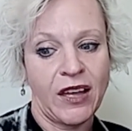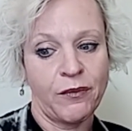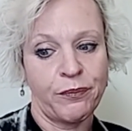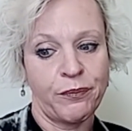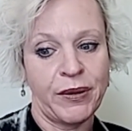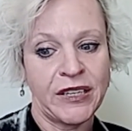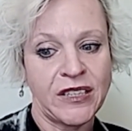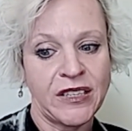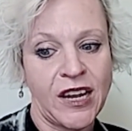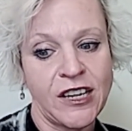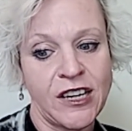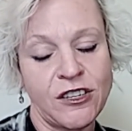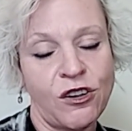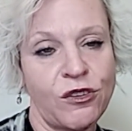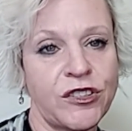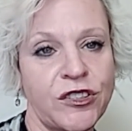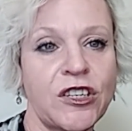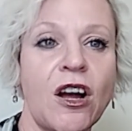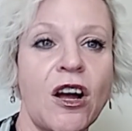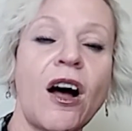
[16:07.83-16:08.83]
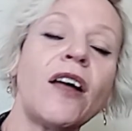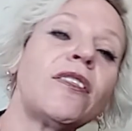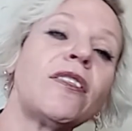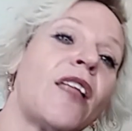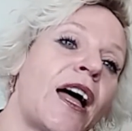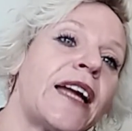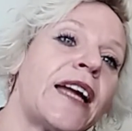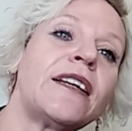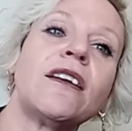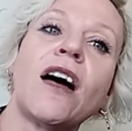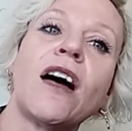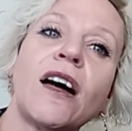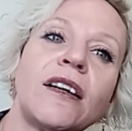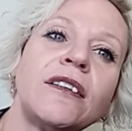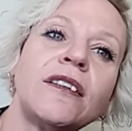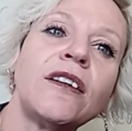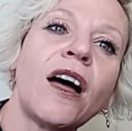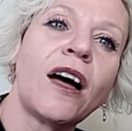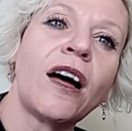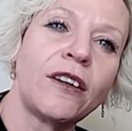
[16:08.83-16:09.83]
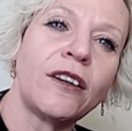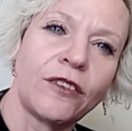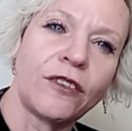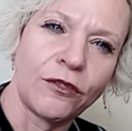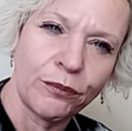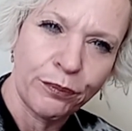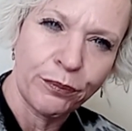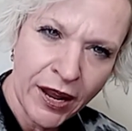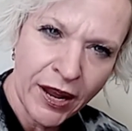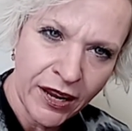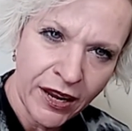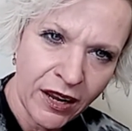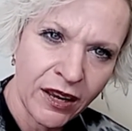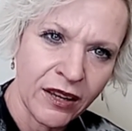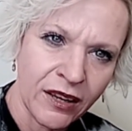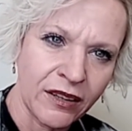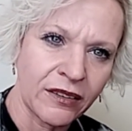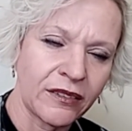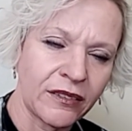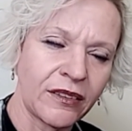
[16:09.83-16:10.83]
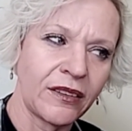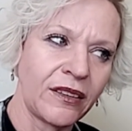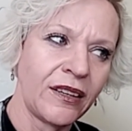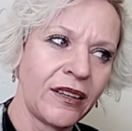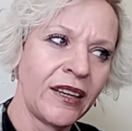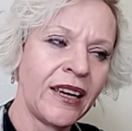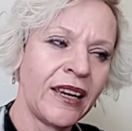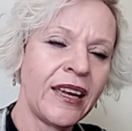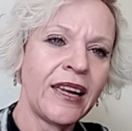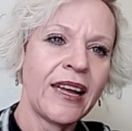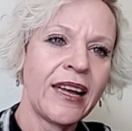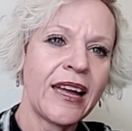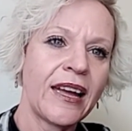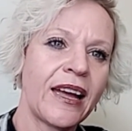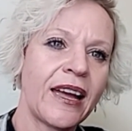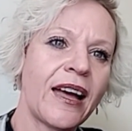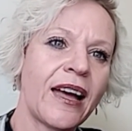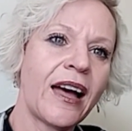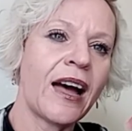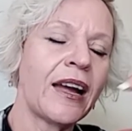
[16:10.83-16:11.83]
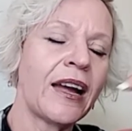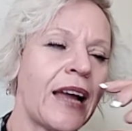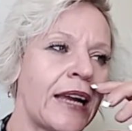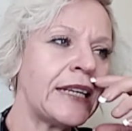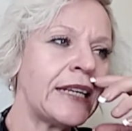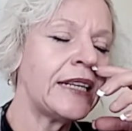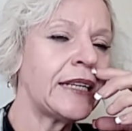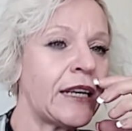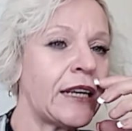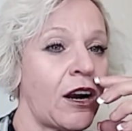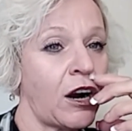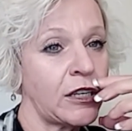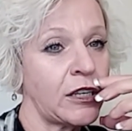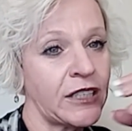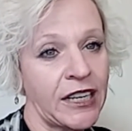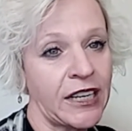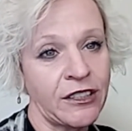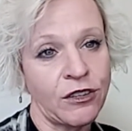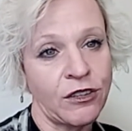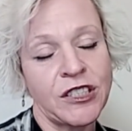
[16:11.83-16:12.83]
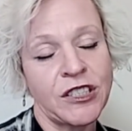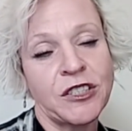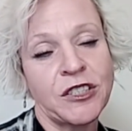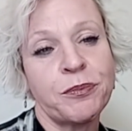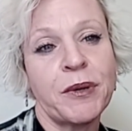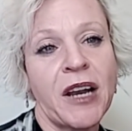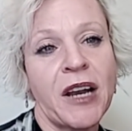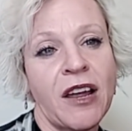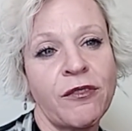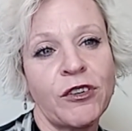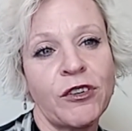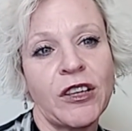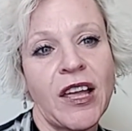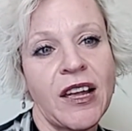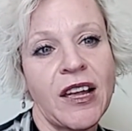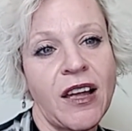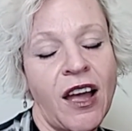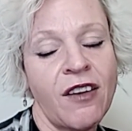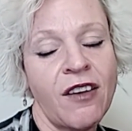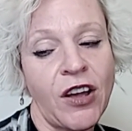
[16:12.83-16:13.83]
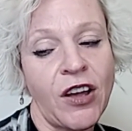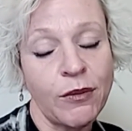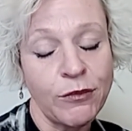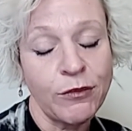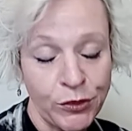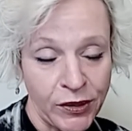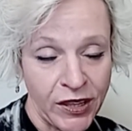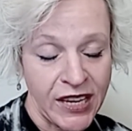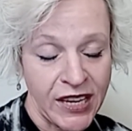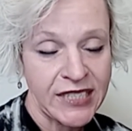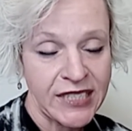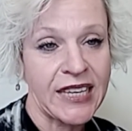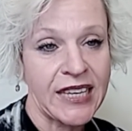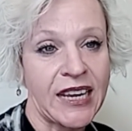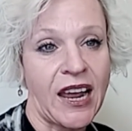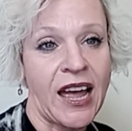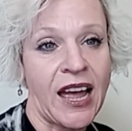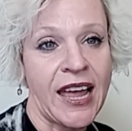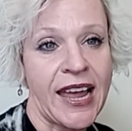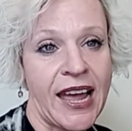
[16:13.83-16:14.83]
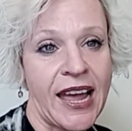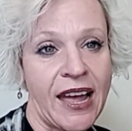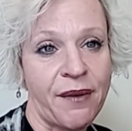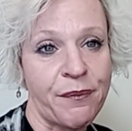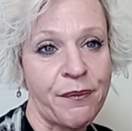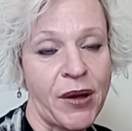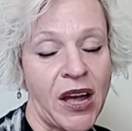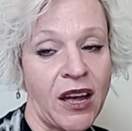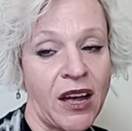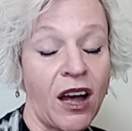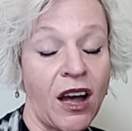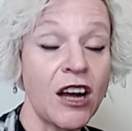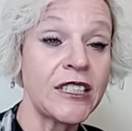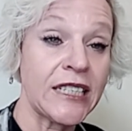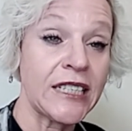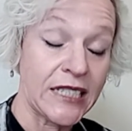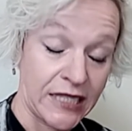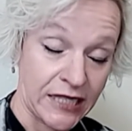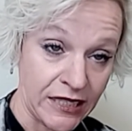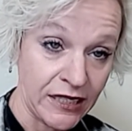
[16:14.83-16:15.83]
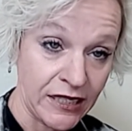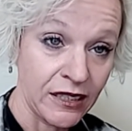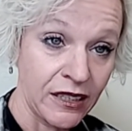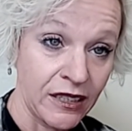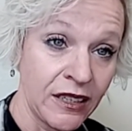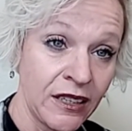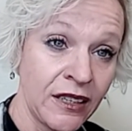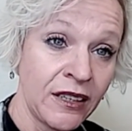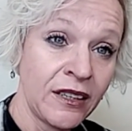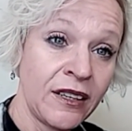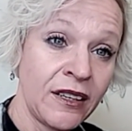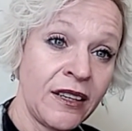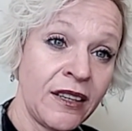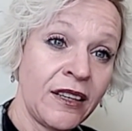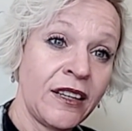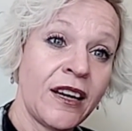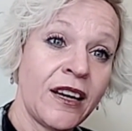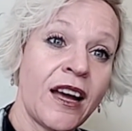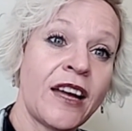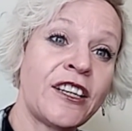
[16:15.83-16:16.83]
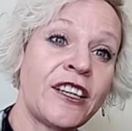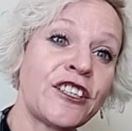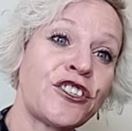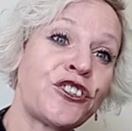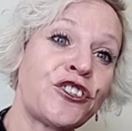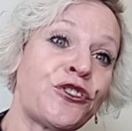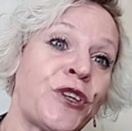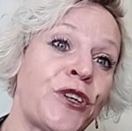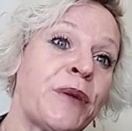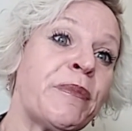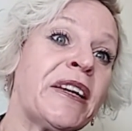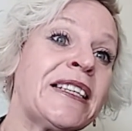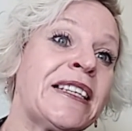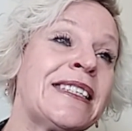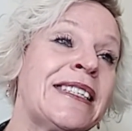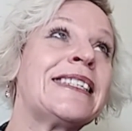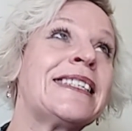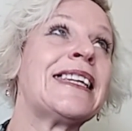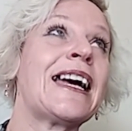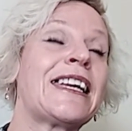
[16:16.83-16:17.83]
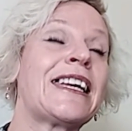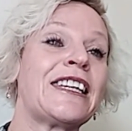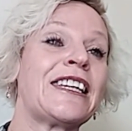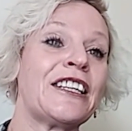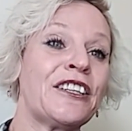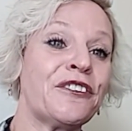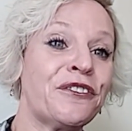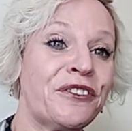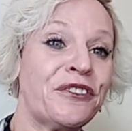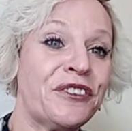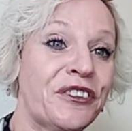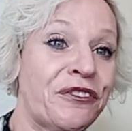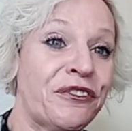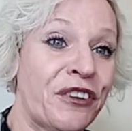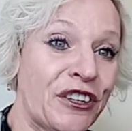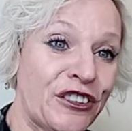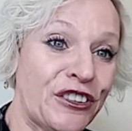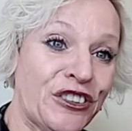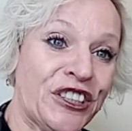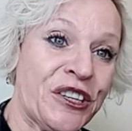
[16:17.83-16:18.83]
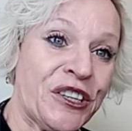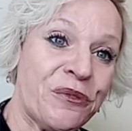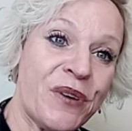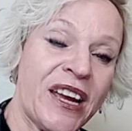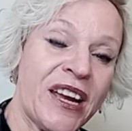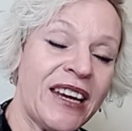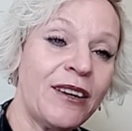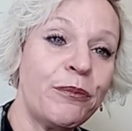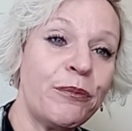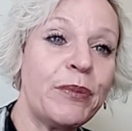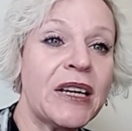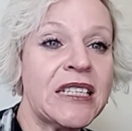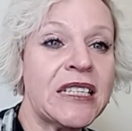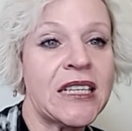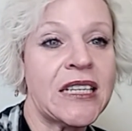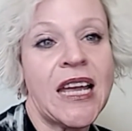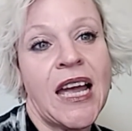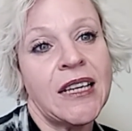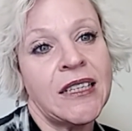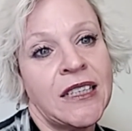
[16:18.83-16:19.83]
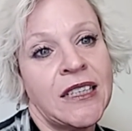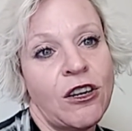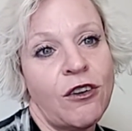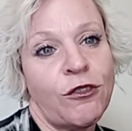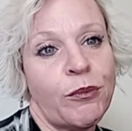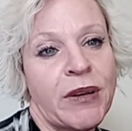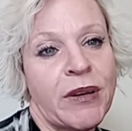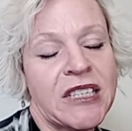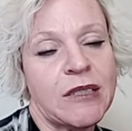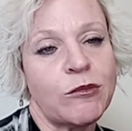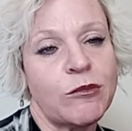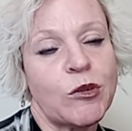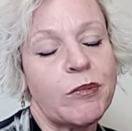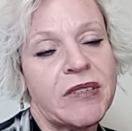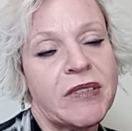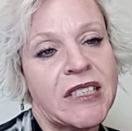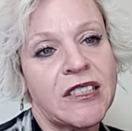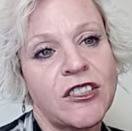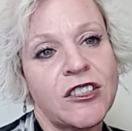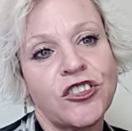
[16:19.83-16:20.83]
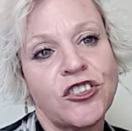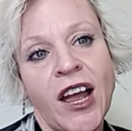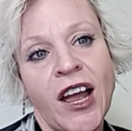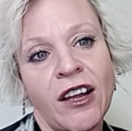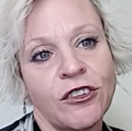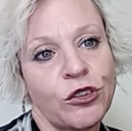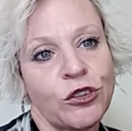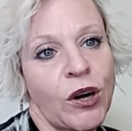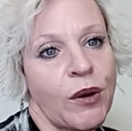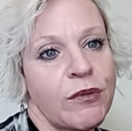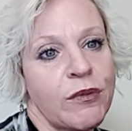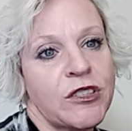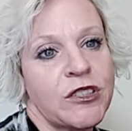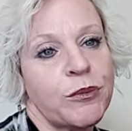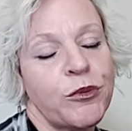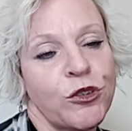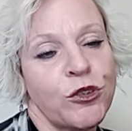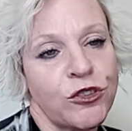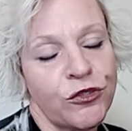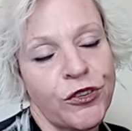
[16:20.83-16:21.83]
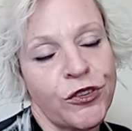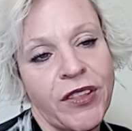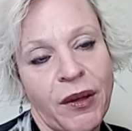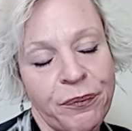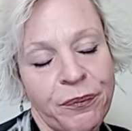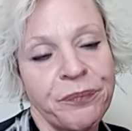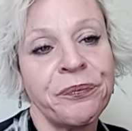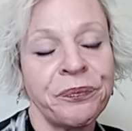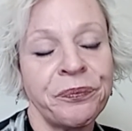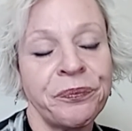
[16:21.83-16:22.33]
been diagnosed online, not by I need to get a hard diagnosis, but I've come to realize that I am autistic, an extreme executive functioning way, because I had to get over my symptoms as a child or I was abused for them.